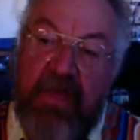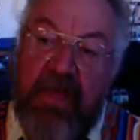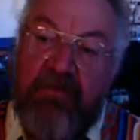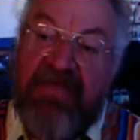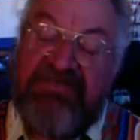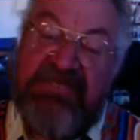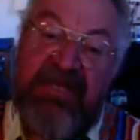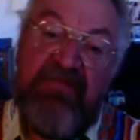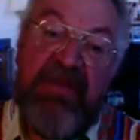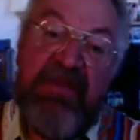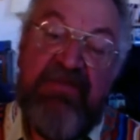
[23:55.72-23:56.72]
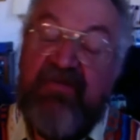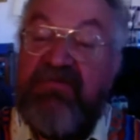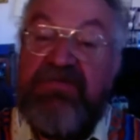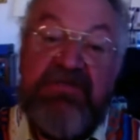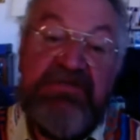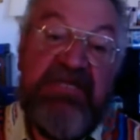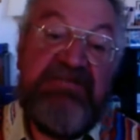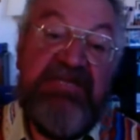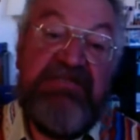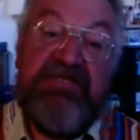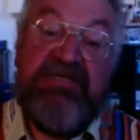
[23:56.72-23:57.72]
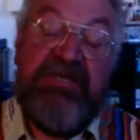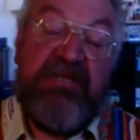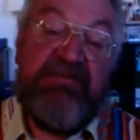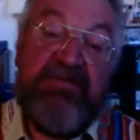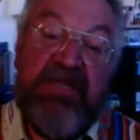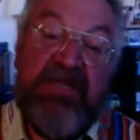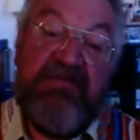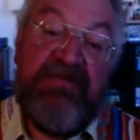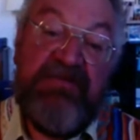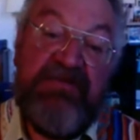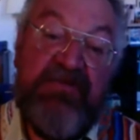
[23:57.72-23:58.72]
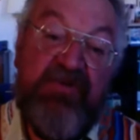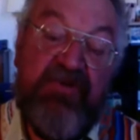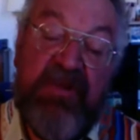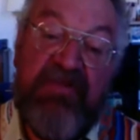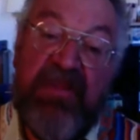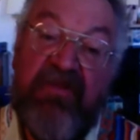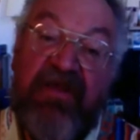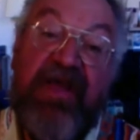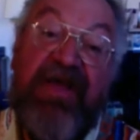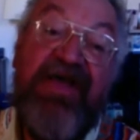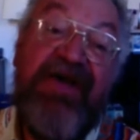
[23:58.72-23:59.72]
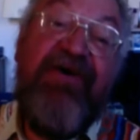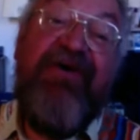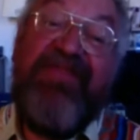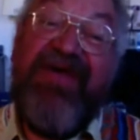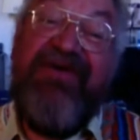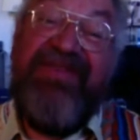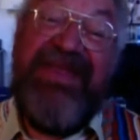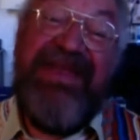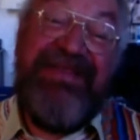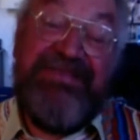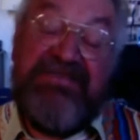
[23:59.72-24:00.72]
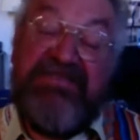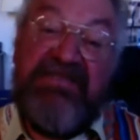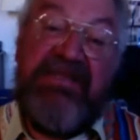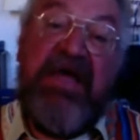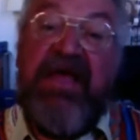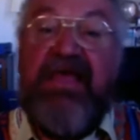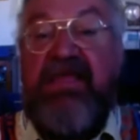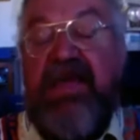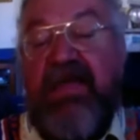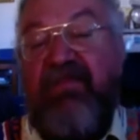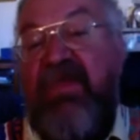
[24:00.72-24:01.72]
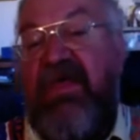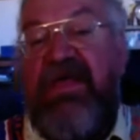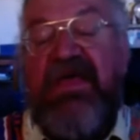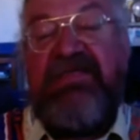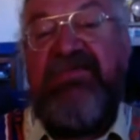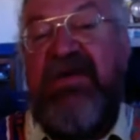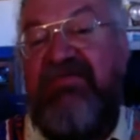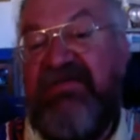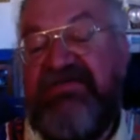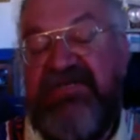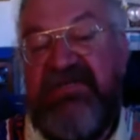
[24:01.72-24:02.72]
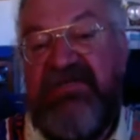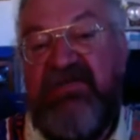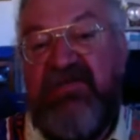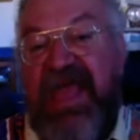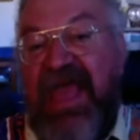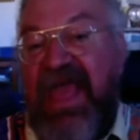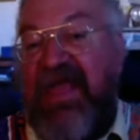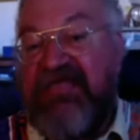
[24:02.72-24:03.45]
basically where you're not translating natural language at all. I mean, there are things like there's a marvelous air